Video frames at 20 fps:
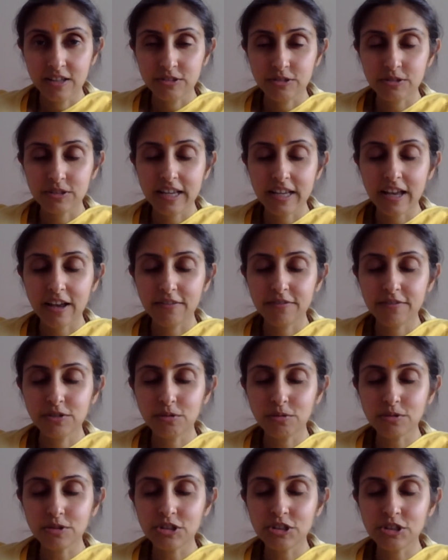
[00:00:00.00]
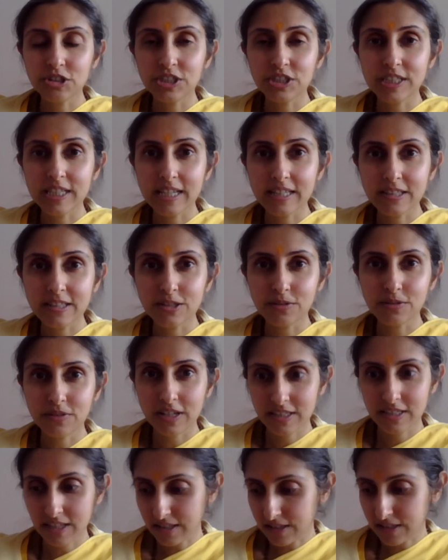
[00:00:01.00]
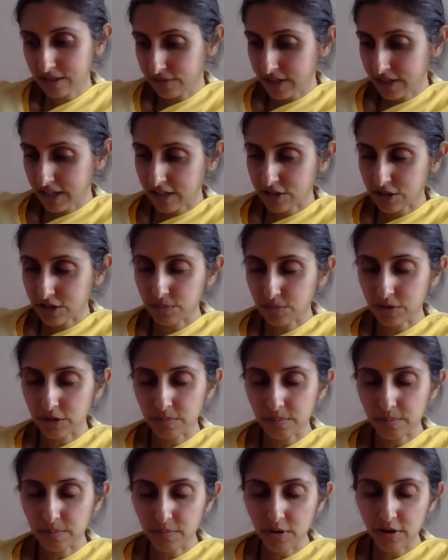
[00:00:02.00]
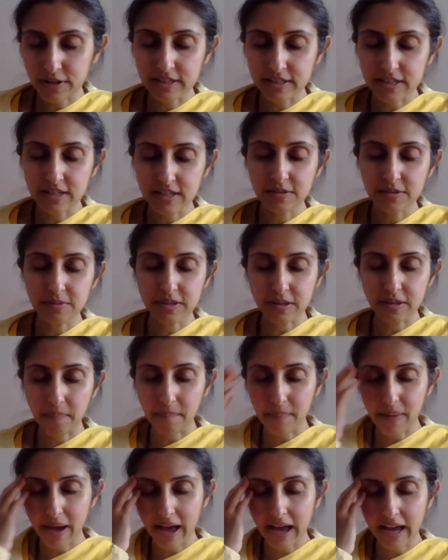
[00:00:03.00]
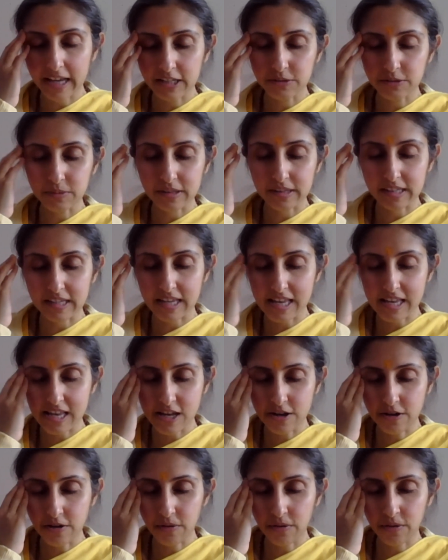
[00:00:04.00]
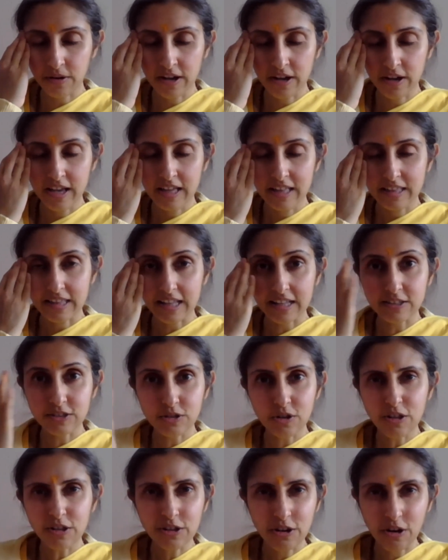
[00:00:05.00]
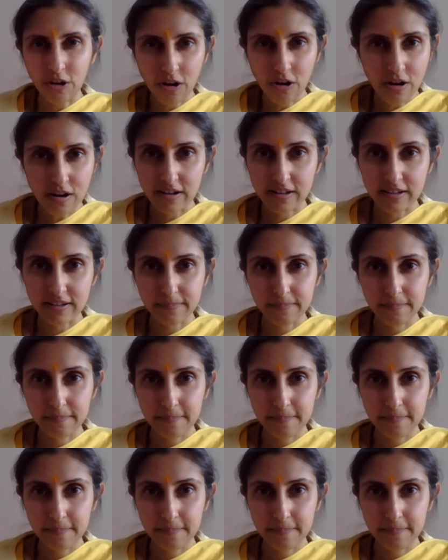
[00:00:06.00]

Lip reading: So they have no sense of identification with the body, with the mind, with the ego. That's all gone.